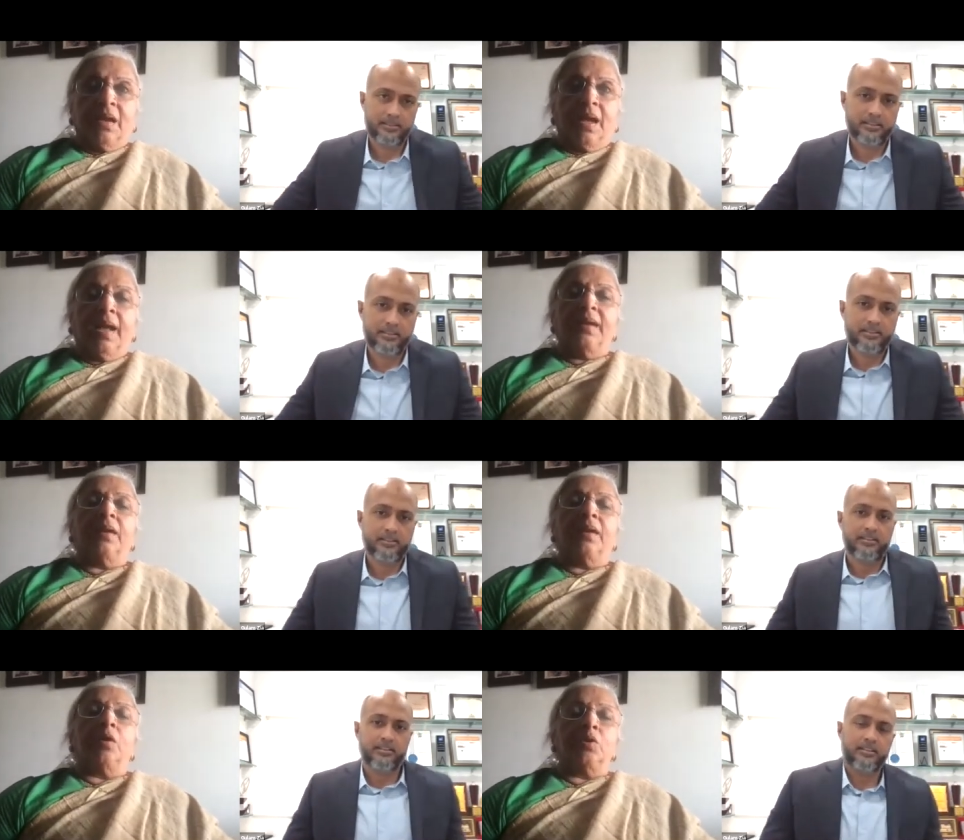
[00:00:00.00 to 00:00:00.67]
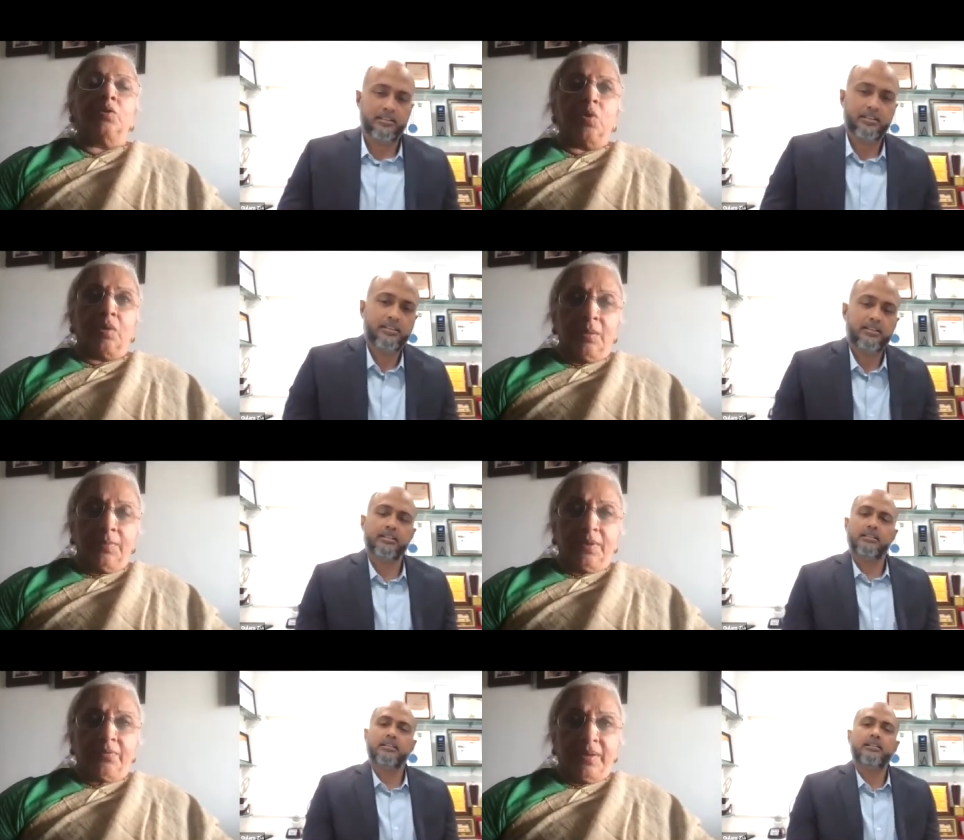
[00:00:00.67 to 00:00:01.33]
Speaker 1: And you're
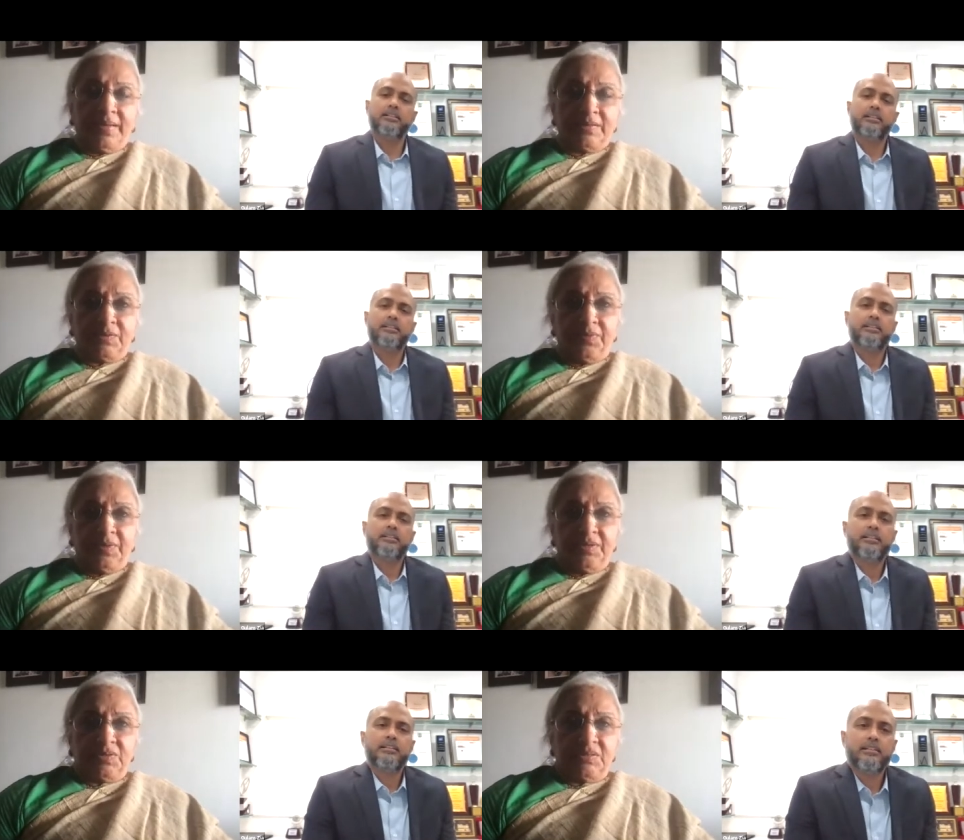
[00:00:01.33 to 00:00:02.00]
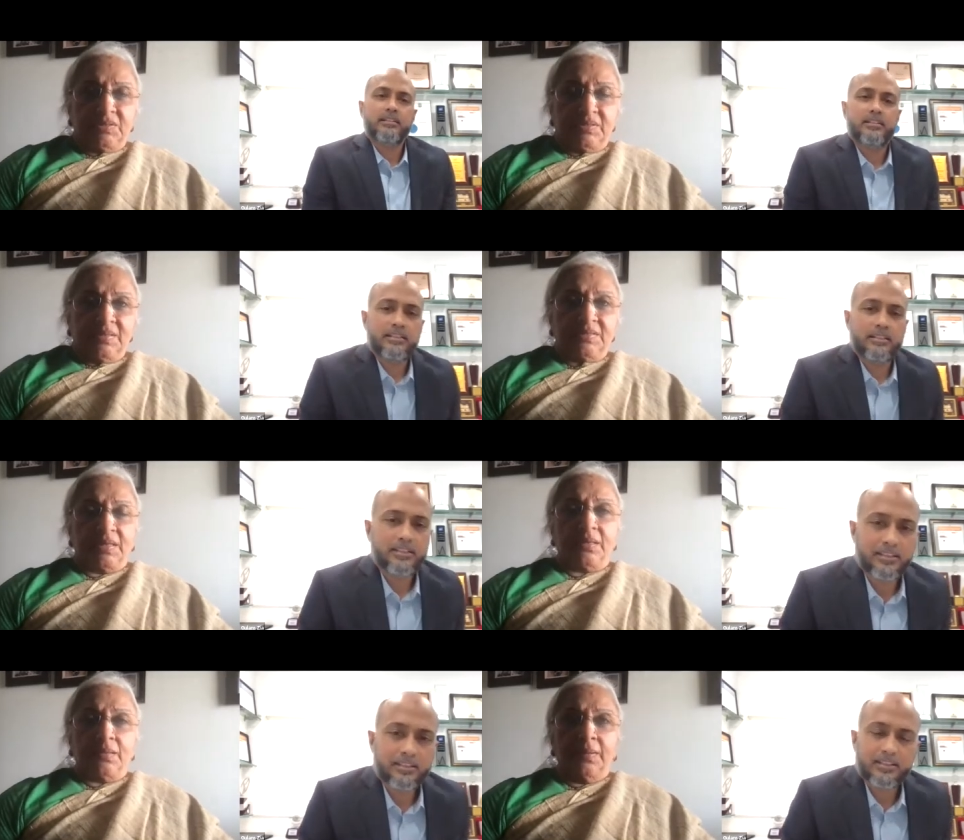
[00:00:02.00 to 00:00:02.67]
talking about rates of interest.
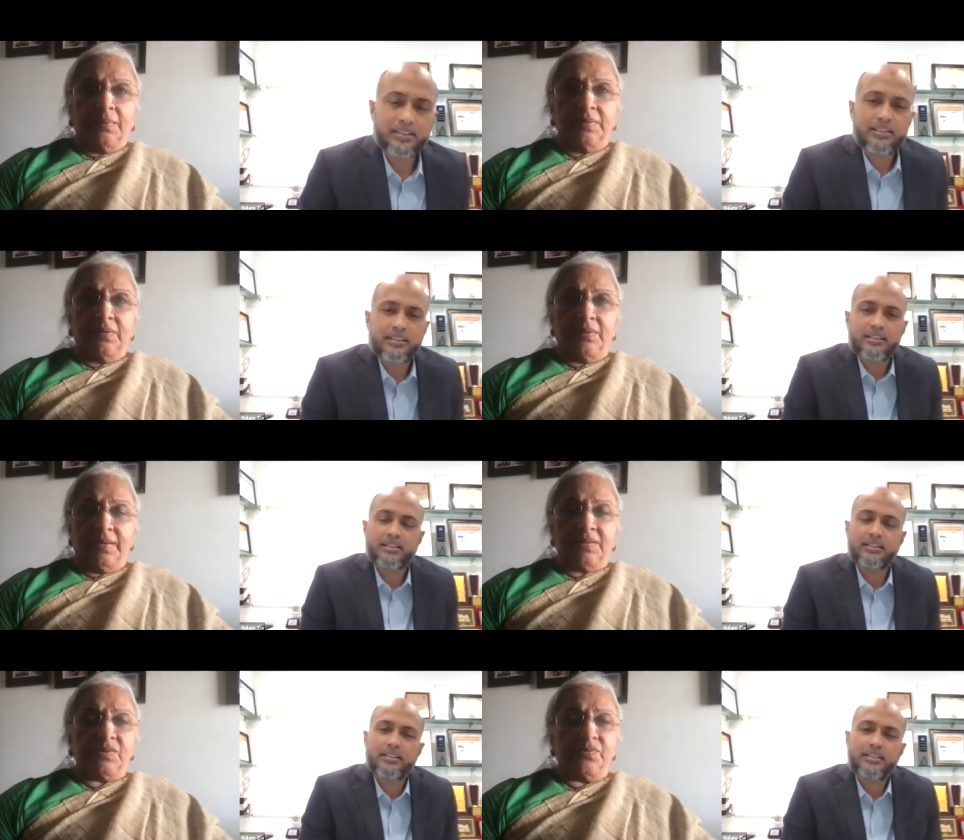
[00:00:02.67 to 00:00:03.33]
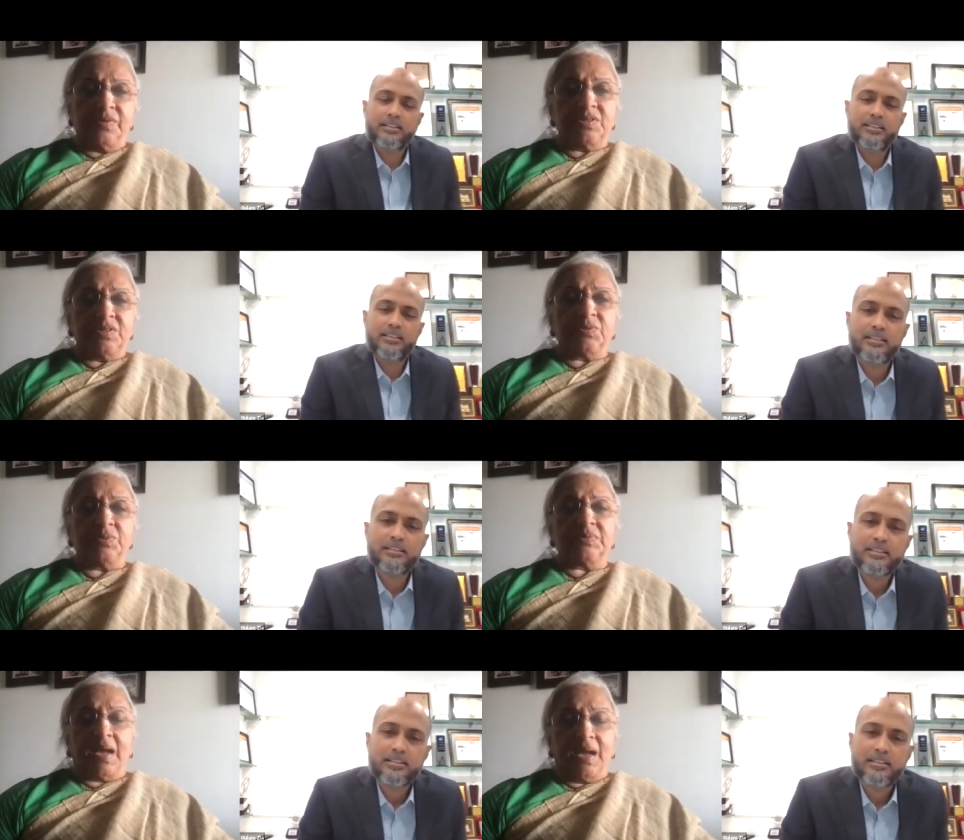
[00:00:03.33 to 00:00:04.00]
Yes, I remember the rates of interest
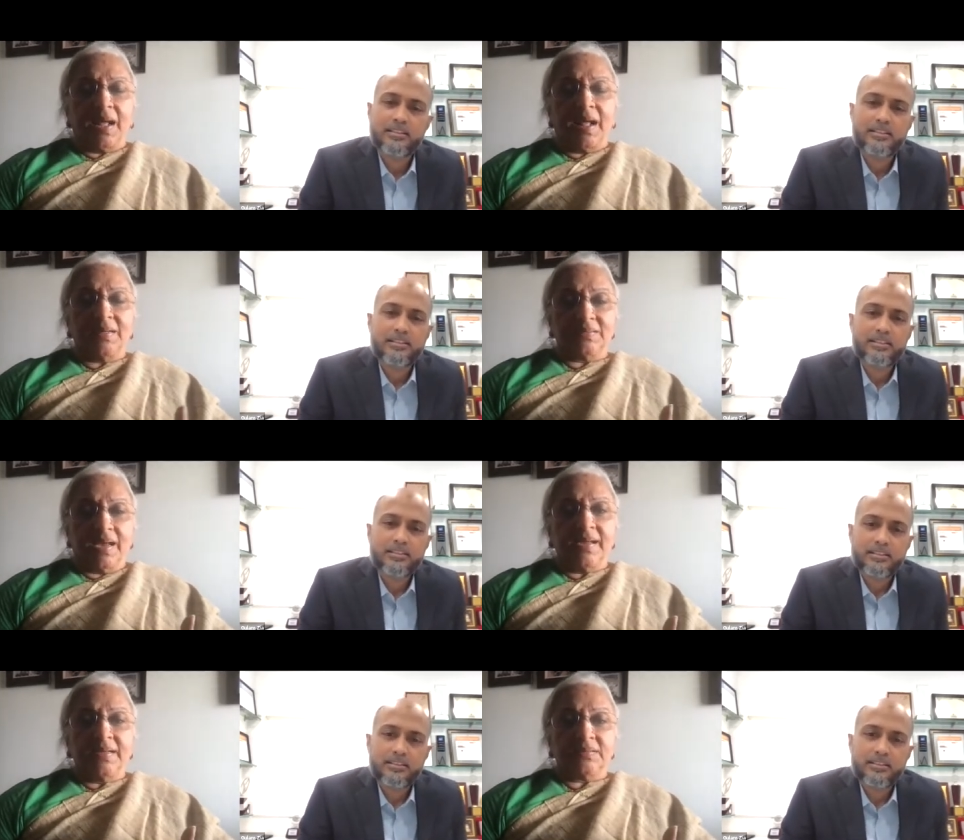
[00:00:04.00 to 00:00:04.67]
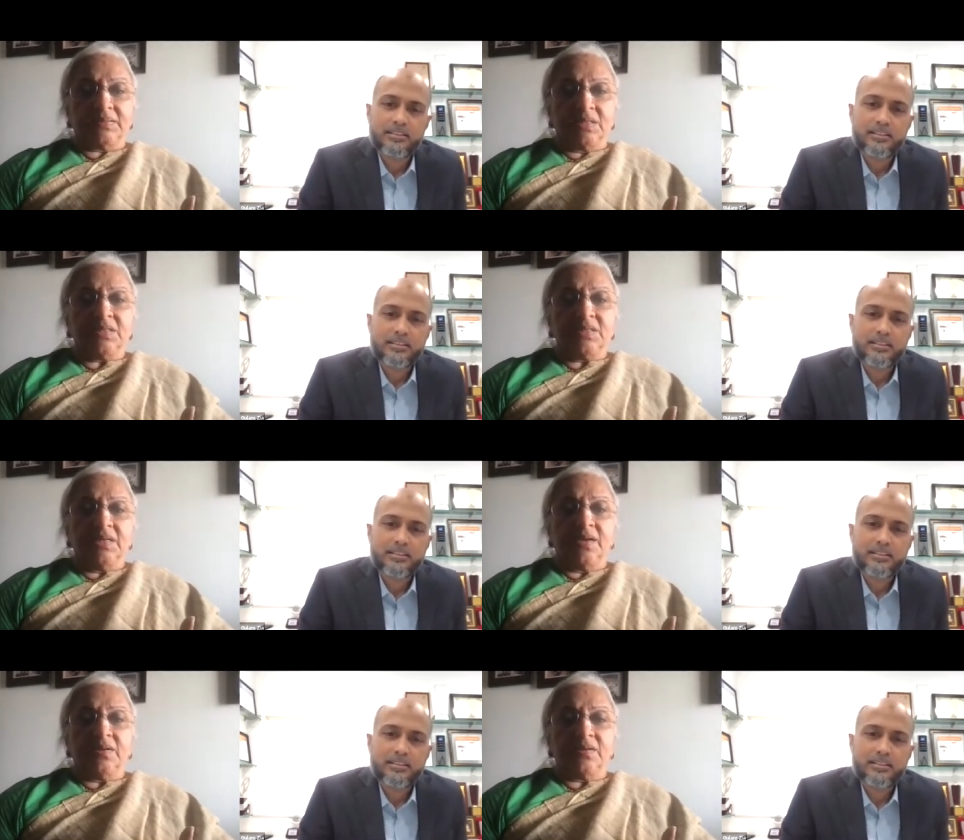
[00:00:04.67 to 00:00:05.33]
was as high as
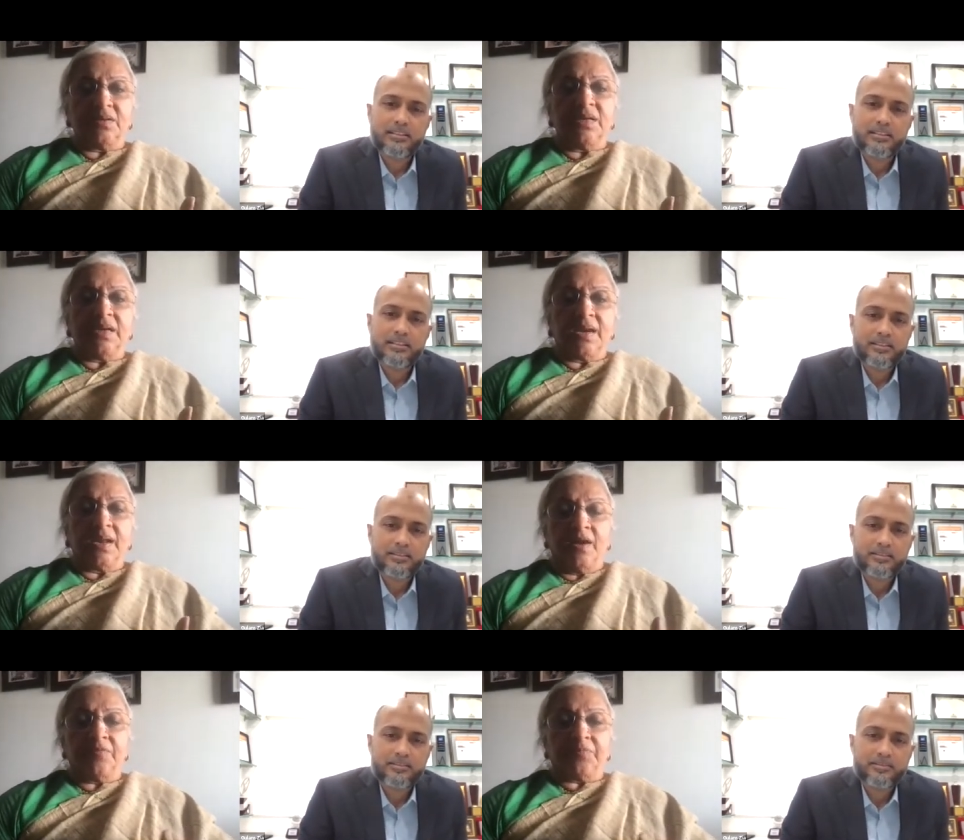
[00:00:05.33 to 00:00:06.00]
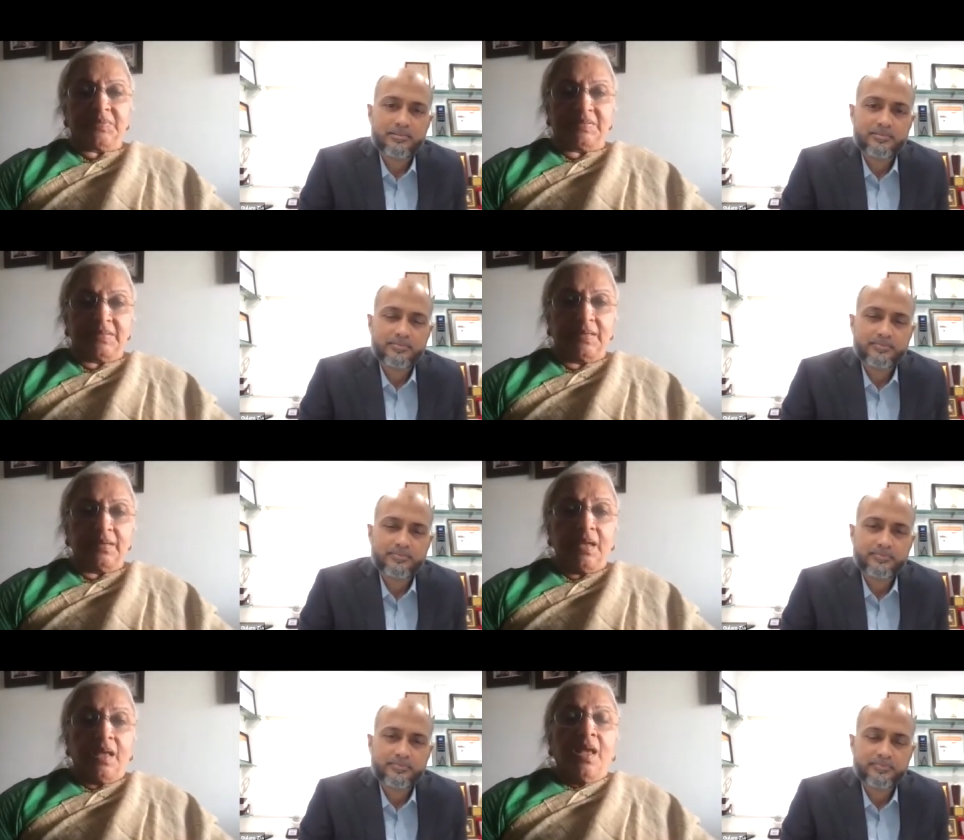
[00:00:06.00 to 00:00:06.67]
13 and 13 and a half
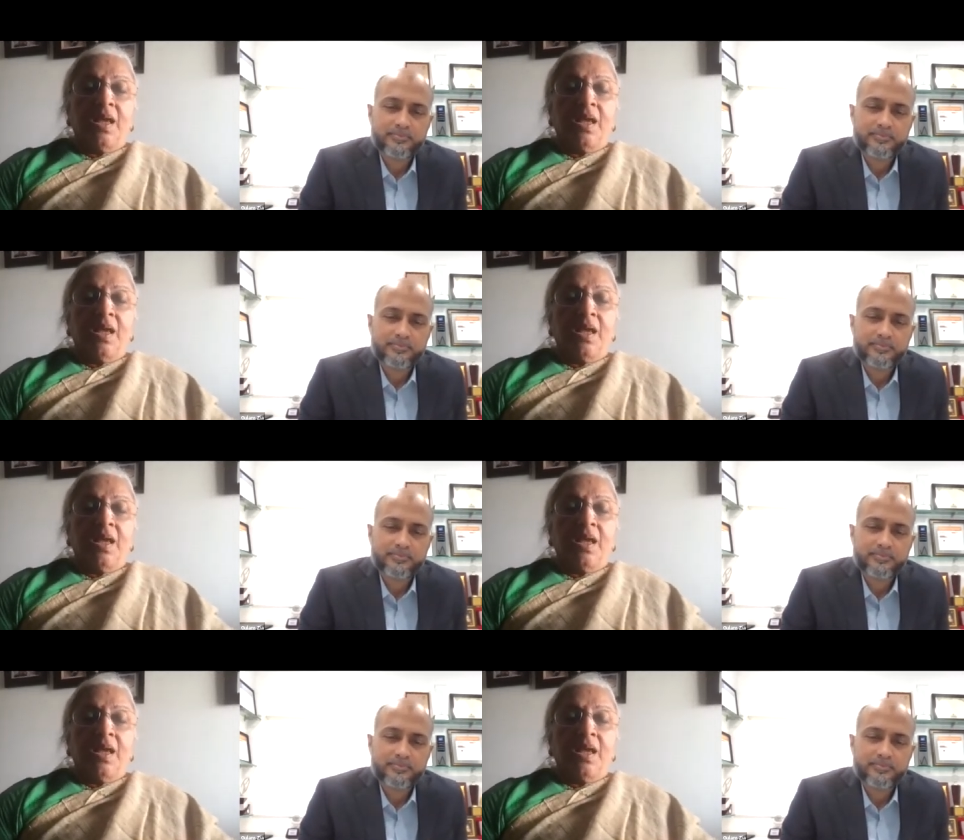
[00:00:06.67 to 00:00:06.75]
percent.